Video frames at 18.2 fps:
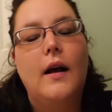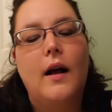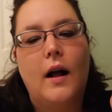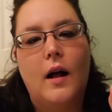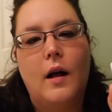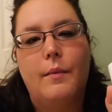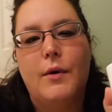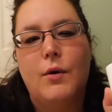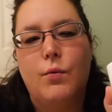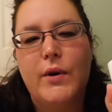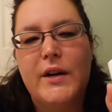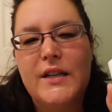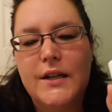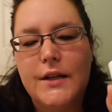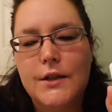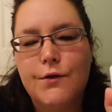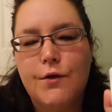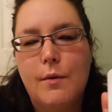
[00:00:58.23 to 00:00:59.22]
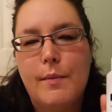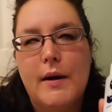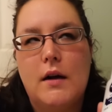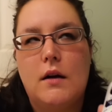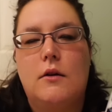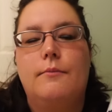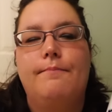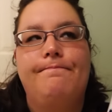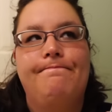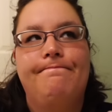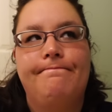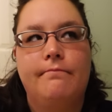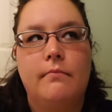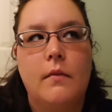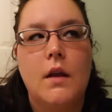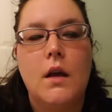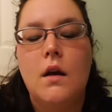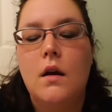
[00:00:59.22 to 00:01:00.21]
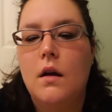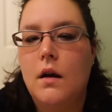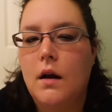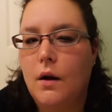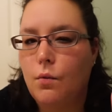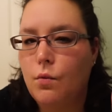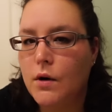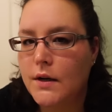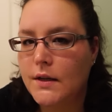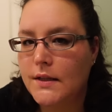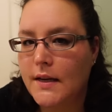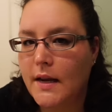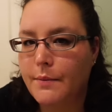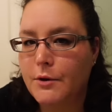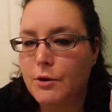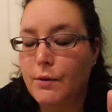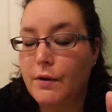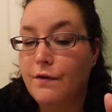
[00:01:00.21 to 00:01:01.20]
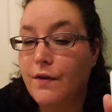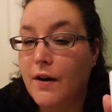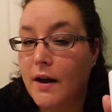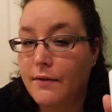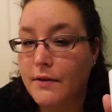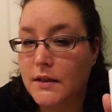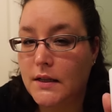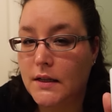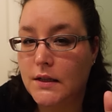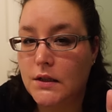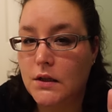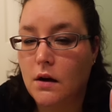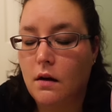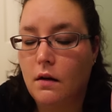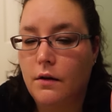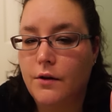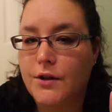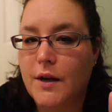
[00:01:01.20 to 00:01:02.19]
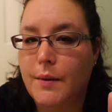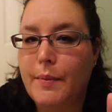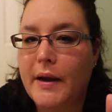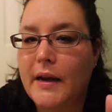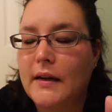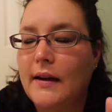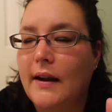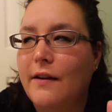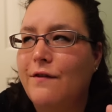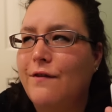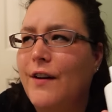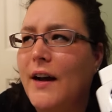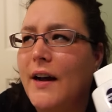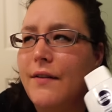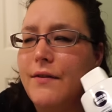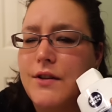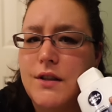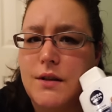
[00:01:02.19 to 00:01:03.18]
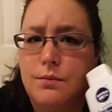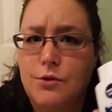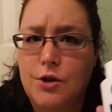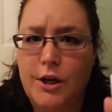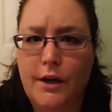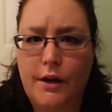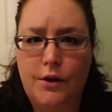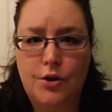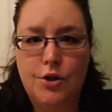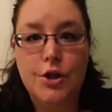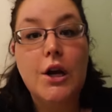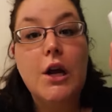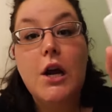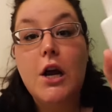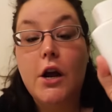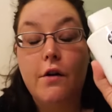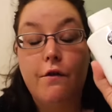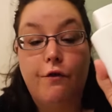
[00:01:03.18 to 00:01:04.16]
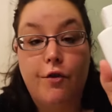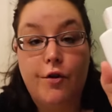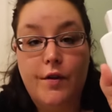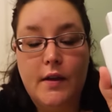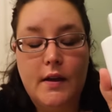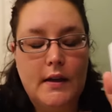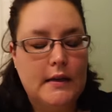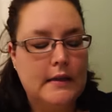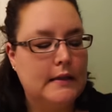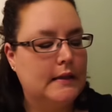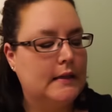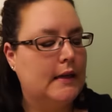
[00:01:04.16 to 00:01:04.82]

Um, it retails for about, I wanna say between five and $6. I paid like five and some change for this